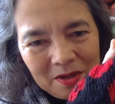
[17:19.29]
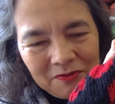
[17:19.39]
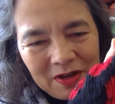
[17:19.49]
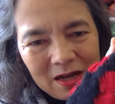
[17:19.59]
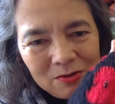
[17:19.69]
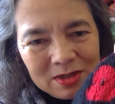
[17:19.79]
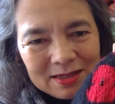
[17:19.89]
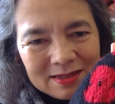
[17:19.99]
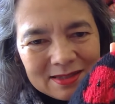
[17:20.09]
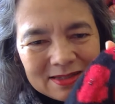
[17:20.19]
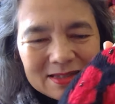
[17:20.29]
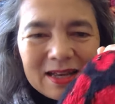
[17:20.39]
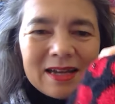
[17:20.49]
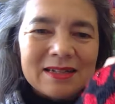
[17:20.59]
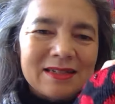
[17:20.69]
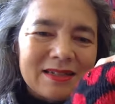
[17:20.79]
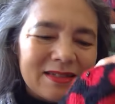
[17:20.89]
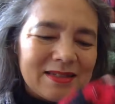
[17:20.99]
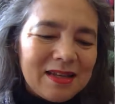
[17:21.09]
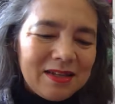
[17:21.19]
flowers and
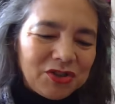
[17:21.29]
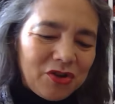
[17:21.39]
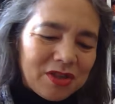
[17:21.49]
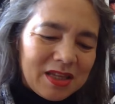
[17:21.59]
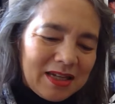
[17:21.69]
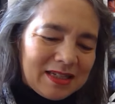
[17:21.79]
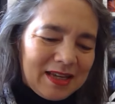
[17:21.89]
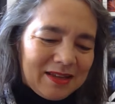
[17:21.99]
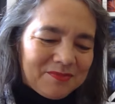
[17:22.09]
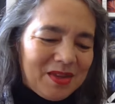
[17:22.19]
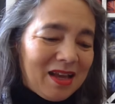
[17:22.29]
still enjoying the knitting.